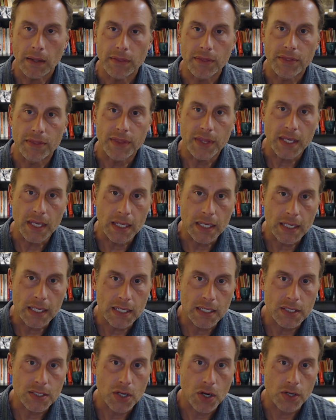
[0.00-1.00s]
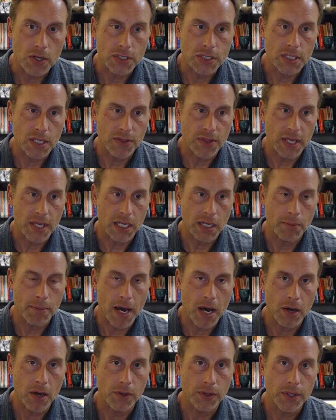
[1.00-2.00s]
And then he starts to think
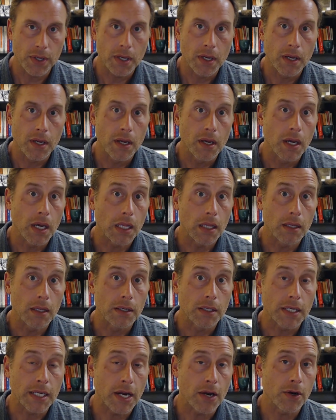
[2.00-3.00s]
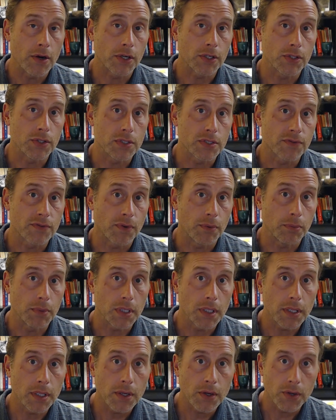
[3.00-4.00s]
about characters from
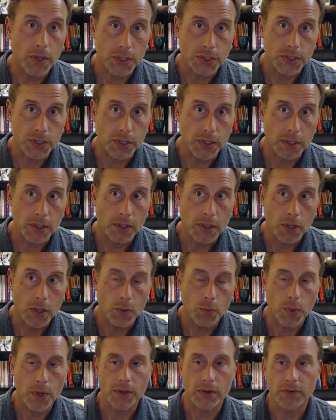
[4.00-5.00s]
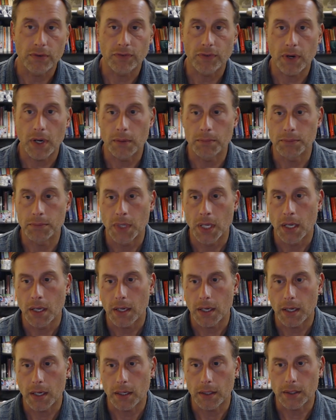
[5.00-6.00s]
literature, whether from,
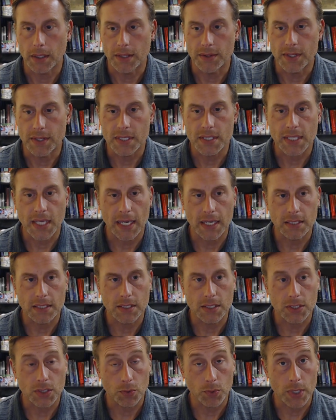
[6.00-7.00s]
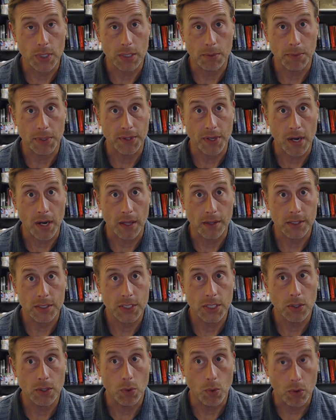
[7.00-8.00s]
in this case it's Greek mythology,
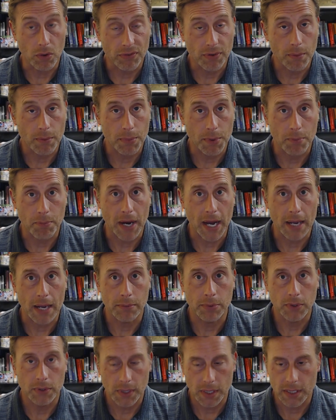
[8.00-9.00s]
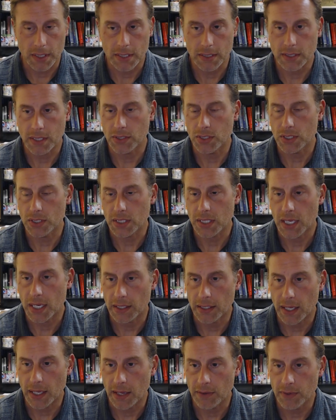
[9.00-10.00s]
or from the Bible, such as King
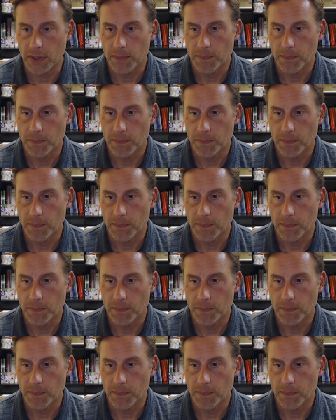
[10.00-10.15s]
David.